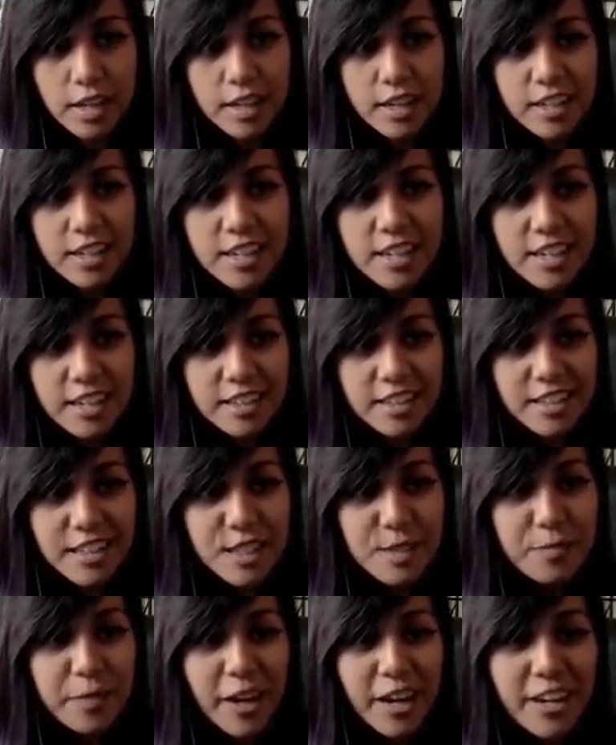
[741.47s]
And
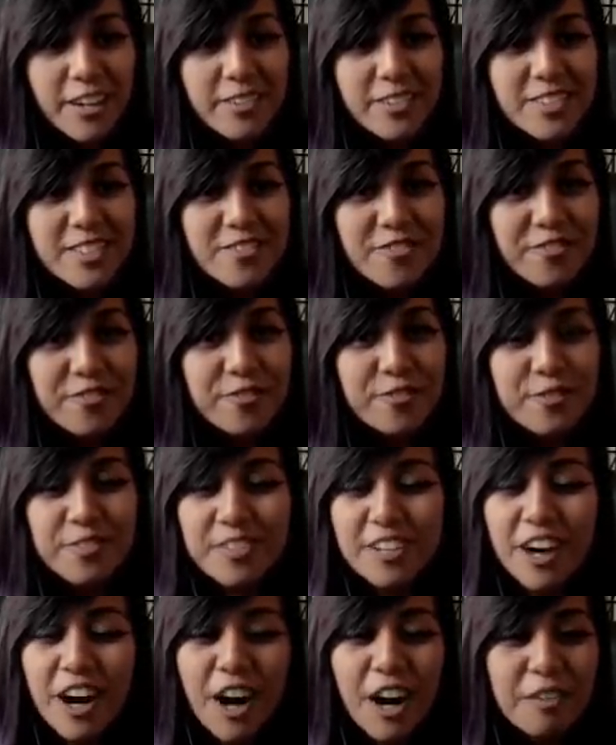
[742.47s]
this part
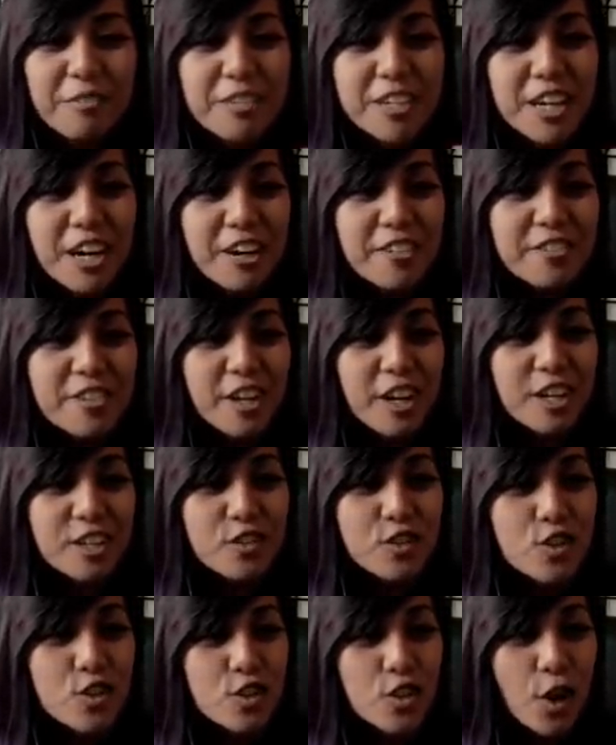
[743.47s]
caught me off
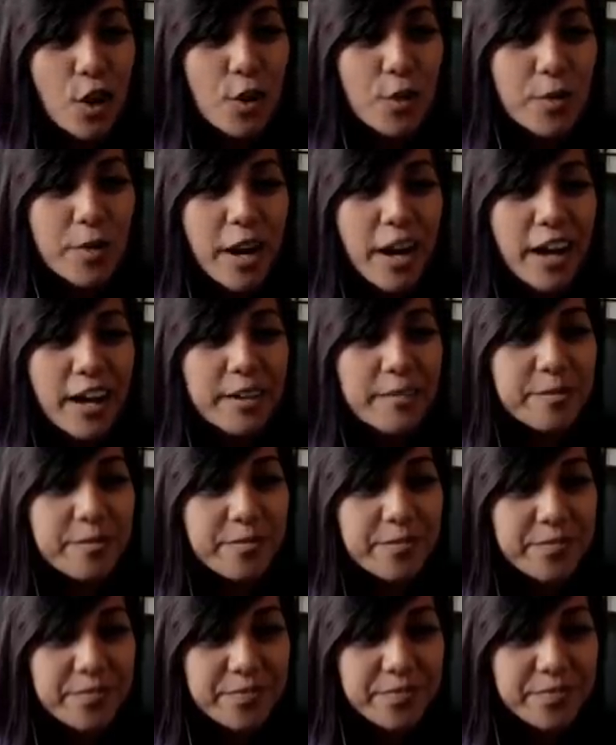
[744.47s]
guard so bad.